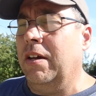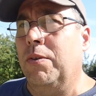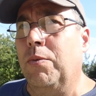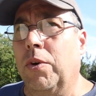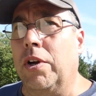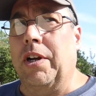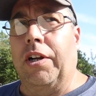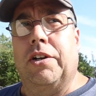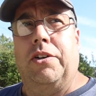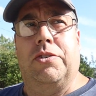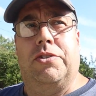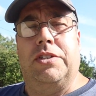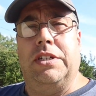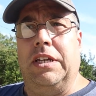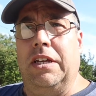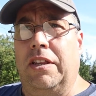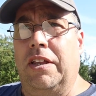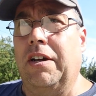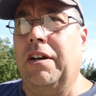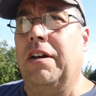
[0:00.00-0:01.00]
We're gonna go
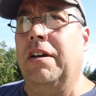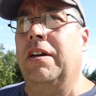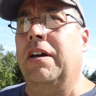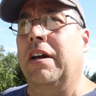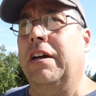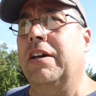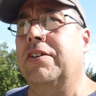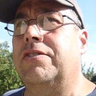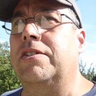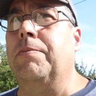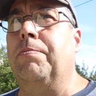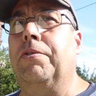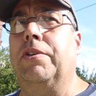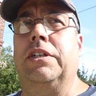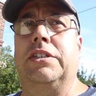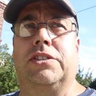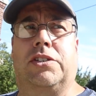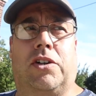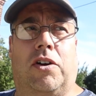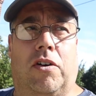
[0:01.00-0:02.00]
see the, I guess the
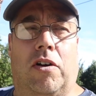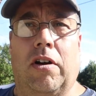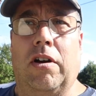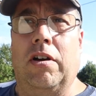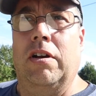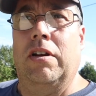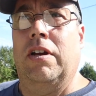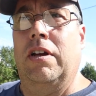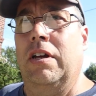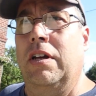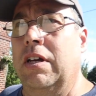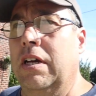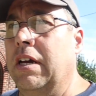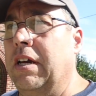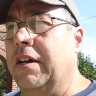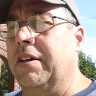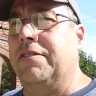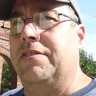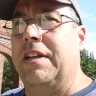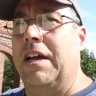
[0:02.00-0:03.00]
police car
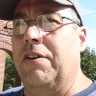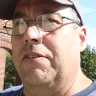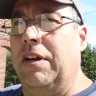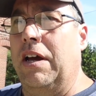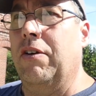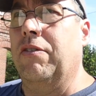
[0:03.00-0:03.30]
is down